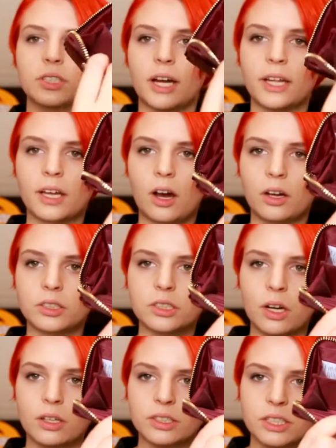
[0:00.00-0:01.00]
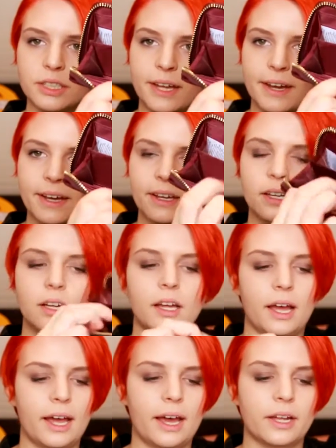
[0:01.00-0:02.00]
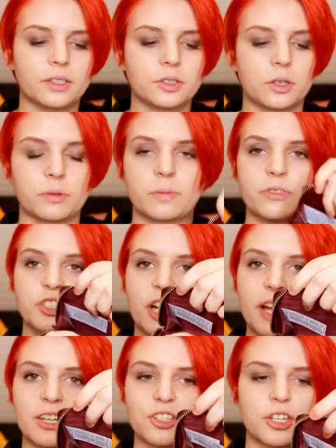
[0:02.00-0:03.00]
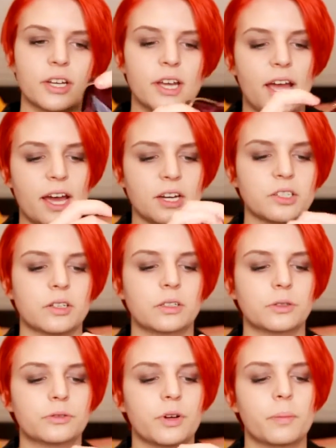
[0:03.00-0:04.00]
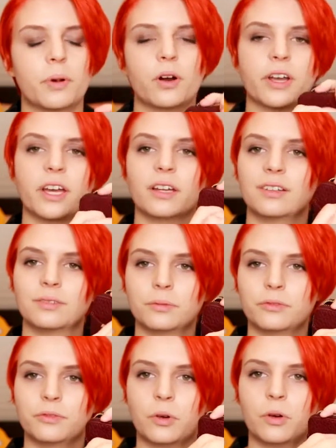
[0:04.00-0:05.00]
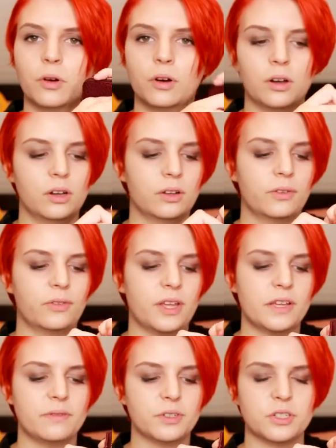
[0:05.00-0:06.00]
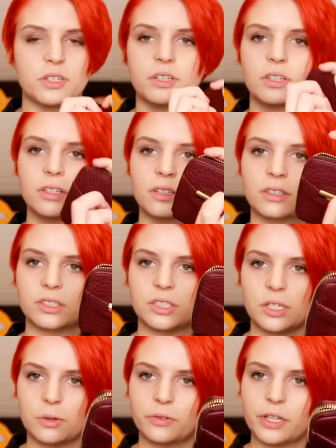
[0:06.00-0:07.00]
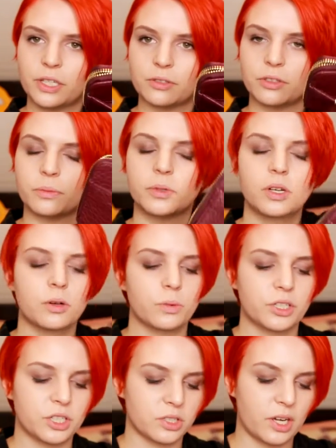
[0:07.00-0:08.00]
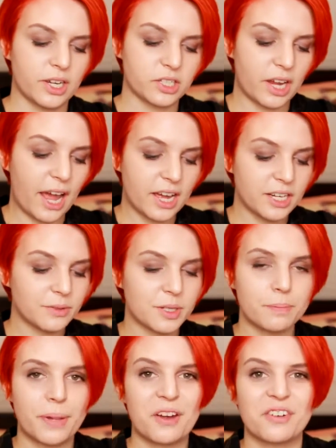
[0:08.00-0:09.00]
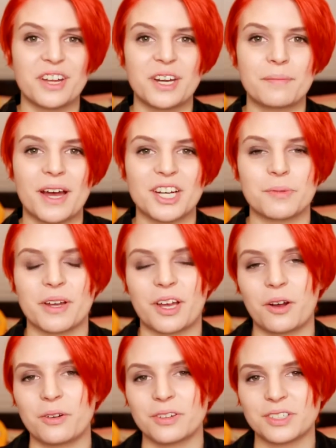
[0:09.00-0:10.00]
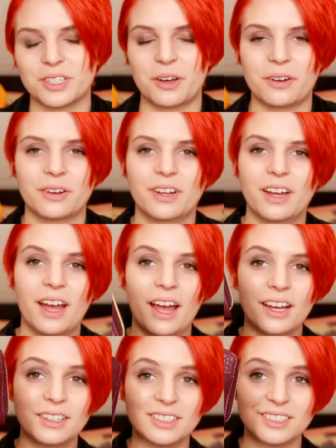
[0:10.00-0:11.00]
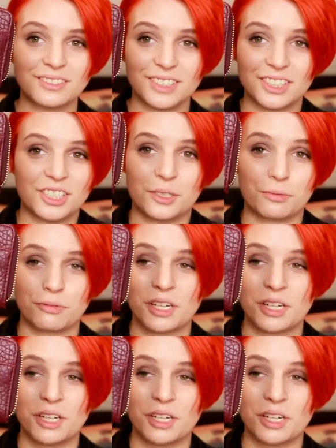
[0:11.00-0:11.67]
tiny card slots in there, and it's got room for change, and it's got a little front pocket for thieves to steal things from, which is nice. And it was in berry and it matched my coat, so it was just